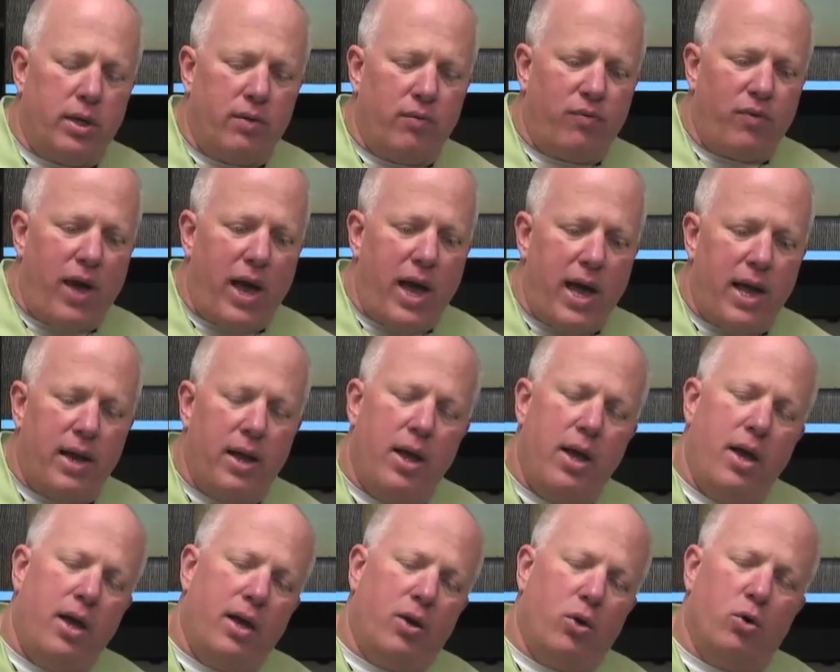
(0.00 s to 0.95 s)
and fat
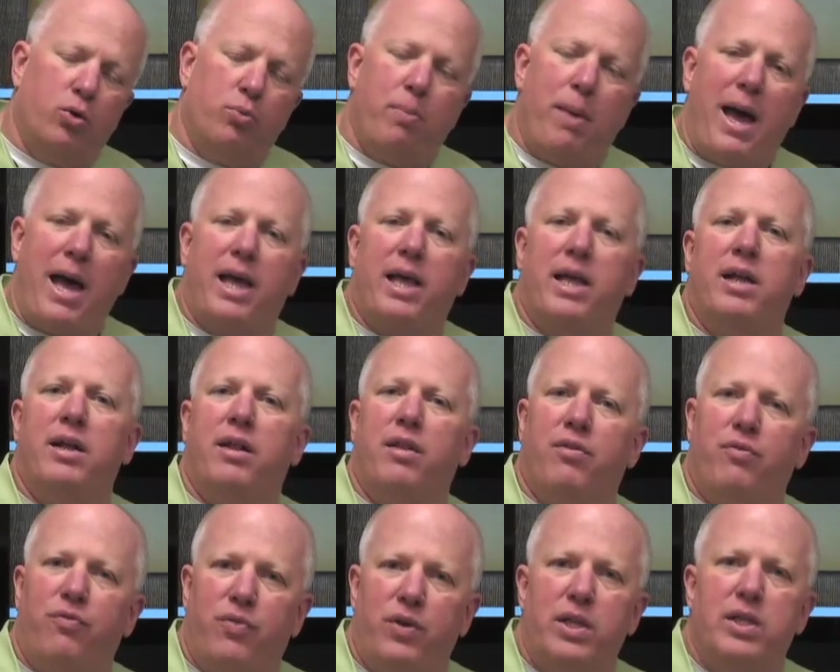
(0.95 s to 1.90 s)
goes back into
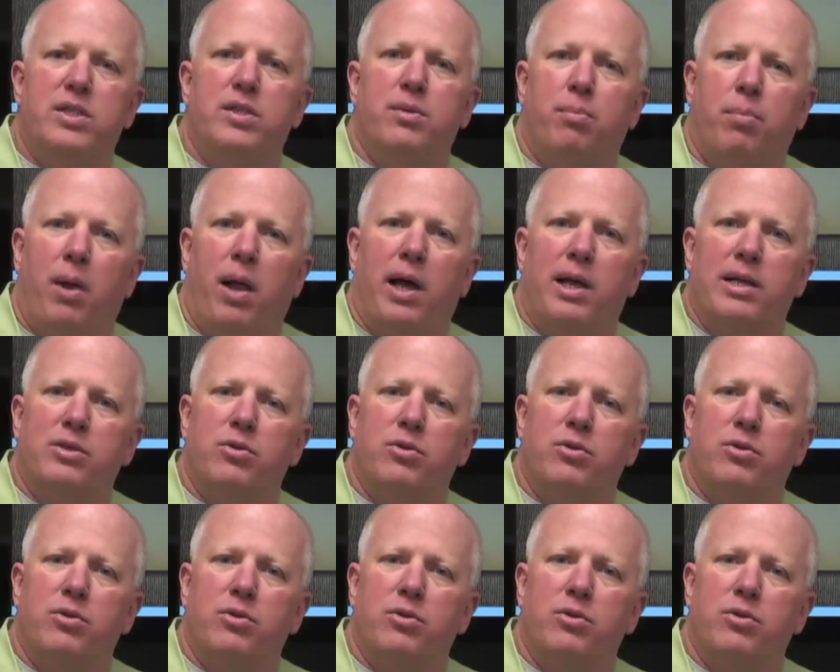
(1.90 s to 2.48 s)
the feed supply.